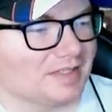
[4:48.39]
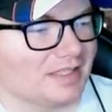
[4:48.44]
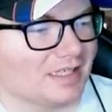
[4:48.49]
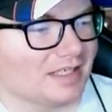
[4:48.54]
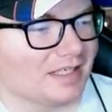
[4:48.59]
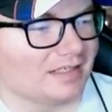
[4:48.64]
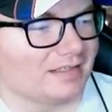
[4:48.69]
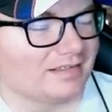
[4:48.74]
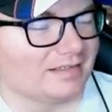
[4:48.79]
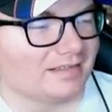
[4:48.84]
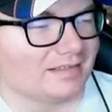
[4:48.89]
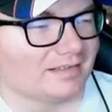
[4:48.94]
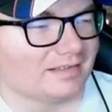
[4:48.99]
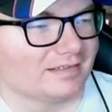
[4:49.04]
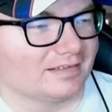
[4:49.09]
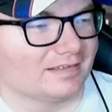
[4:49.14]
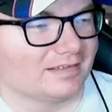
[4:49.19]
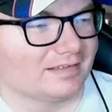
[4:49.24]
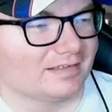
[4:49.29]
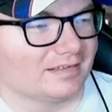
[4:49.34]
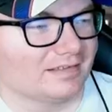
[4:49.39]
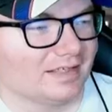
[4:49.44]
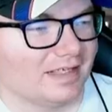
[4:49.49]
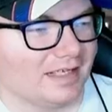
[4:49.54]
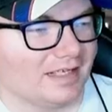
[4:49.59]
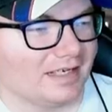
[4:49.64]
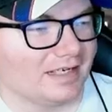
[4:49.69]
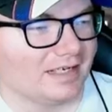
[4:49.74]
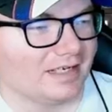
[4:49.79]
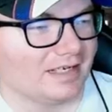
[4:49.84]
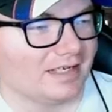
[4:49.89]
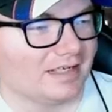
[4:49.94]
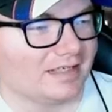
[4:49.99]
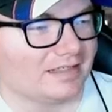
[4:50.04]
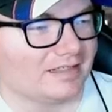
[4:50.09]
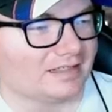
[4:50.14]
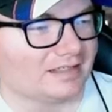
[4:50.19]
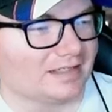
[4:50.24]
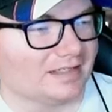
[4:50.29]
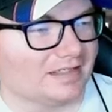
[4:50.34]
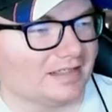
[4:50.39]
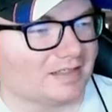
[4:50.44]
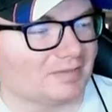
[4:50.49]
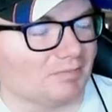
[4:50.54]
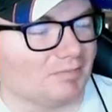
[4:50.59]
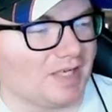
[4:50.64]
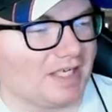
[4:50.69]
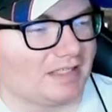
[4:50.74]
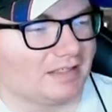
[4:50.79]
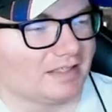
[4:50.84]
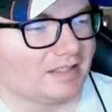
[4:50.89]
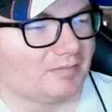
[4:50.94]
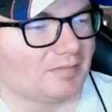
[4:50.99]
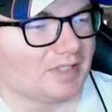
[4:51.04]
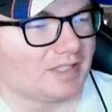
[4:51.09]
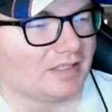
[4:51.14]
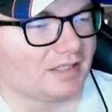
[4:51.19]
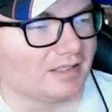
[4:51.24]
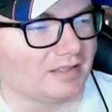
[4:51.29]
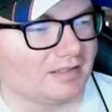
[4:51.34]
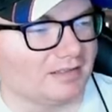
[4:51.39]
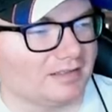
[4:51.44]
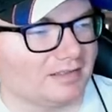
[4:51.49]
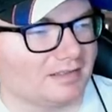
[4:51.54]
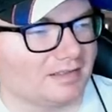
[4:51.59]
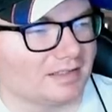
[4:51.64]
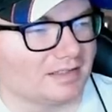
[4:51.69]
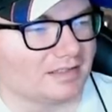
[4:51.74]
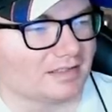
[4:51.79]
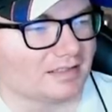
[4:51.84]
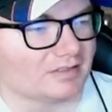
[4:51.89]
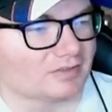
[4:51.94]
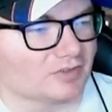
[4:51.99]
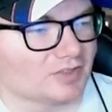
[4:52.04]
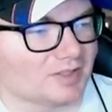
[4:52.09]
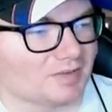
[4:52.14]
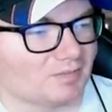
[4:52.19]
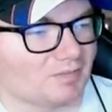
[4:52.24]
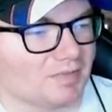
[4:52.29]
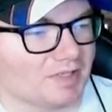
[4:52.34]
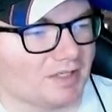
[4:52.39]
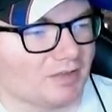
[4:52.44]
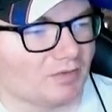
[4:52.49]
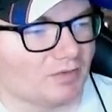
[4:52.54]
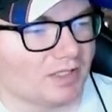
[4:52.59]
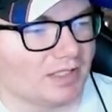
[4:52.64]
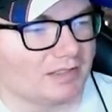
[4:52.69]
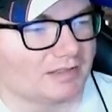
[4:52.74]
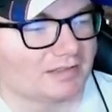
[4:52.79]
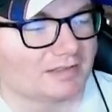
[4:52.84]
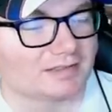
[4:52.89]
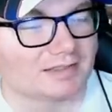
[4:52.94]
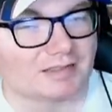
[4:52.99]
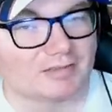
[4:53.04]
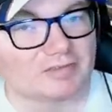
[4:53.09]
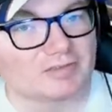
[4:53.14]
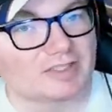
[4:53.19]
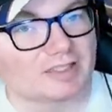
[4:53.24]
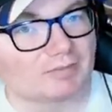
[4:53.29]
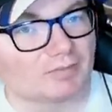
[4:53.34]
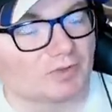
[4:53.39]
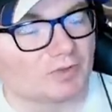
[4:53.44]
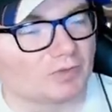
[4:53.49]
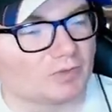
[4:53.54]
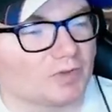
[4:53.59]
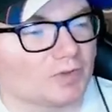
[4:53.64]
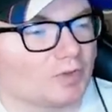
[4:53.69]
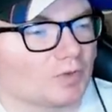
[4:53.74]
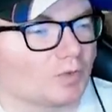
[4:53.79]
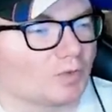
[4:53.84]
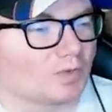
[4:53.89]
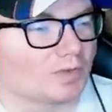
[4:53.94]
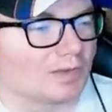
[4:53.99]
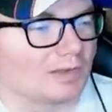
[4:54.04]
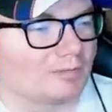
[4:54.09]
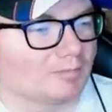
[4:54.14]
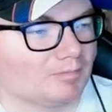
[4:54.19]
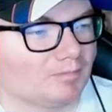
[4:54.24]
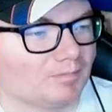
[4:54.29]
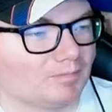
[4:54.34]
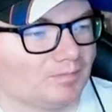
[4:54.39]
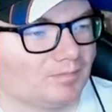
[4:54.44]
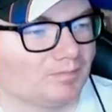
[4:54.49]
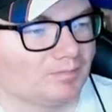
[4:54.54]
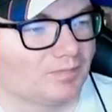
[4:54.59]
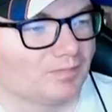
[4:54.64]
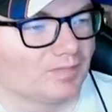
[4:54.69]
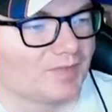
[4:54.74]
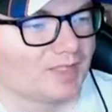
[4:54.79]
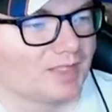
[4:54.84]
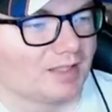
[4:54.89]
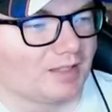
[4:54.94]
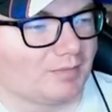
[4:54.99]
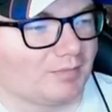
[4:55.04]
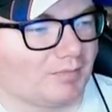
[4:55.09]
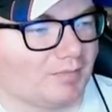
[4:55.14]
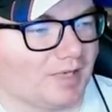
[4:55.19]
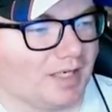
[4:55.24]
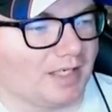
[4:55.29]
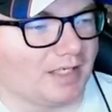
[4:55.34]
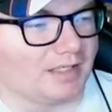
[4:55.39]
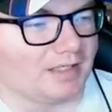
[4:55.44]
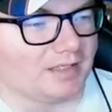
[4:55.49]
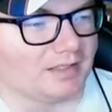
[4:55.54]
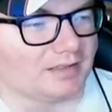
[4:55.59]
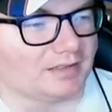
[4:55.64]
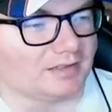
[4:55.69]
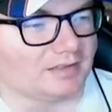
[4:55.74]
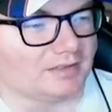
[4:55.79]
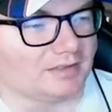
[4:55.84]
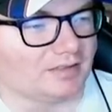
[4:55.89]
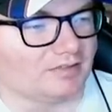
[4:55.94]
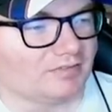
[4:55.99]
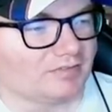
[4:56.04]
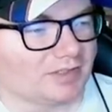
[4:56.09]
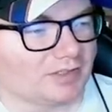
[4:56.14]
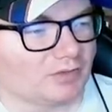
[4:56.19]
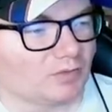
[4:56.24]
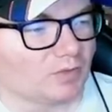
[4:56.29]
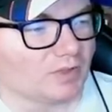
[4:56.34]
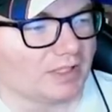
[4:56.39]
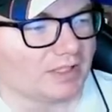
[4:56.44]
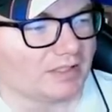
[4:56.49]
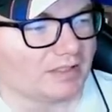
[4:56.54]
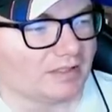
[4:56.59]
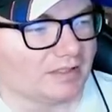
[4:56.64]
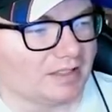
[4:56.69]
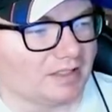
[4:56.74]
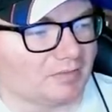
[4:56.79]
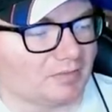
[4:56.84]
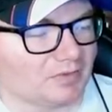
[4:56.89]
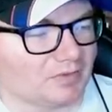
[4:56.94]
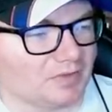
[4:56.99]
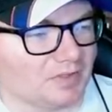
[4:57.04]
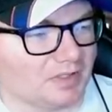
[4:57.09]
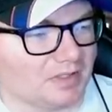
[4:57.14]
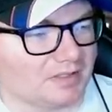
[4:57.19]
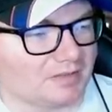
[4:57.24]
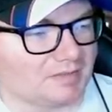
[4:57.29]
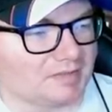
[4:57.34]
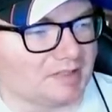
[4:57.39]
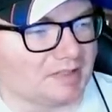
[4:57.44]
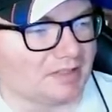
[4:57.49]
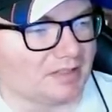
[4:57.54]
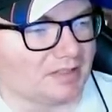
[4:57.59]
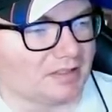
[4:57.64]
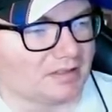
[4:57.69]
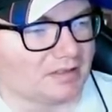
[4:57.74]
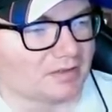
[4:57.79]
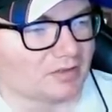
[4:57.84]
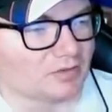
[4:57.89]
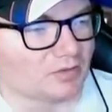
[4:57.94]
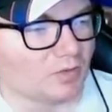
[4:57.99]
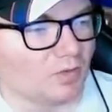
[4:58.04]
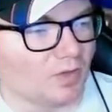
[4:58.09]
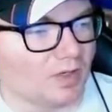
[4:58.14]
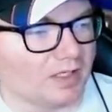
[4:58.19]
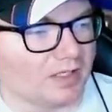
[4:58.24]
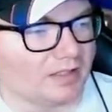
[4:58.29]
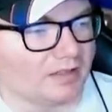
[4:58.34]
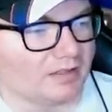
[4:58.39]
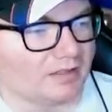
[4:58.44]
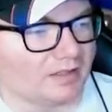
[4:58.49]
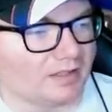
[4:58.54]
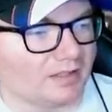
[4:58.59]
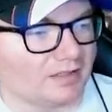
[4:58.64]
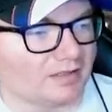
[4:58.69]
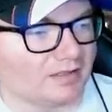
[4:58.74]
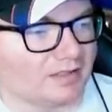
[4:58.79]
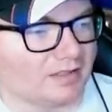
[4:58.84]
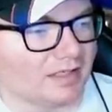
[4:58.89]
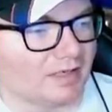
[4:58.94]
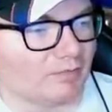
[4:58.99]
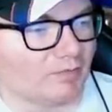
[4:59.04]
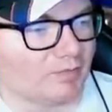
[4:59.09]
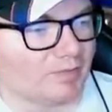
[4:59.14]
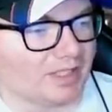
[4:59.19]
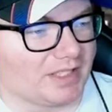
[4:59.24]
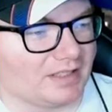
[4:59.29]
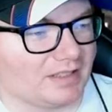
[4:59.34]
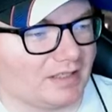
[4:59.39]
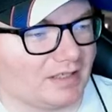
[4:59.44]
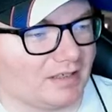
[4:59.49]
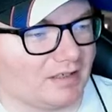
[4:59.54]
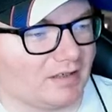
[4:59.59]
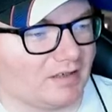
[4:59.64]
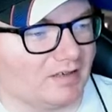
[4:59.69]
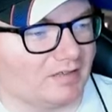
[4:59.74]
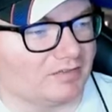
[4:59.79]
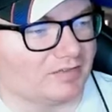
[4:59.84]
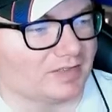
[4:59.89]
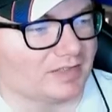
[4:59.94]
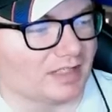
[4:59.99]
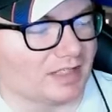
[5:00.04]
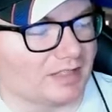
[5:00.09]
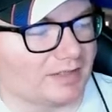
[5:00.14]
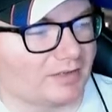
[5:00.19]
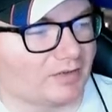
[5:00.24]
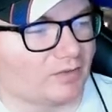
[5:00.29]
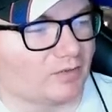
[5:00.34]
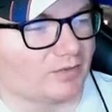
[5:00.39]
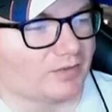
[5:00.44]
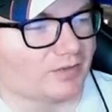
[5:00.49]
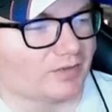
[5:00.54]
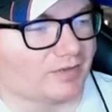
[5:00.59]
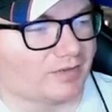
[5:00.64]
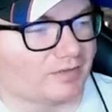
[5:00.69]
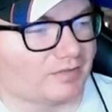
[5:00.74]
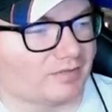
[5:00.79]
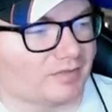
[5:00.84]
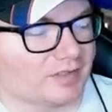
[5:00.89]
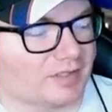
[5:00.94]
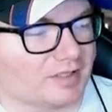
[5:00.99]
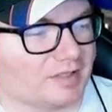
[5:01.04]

doing that and I and, it, and it's mainly because it's actually been a while since I was able to record. My uh, lovely quiet neighborhood has been not so quiet lately. Everybody got off cycle with their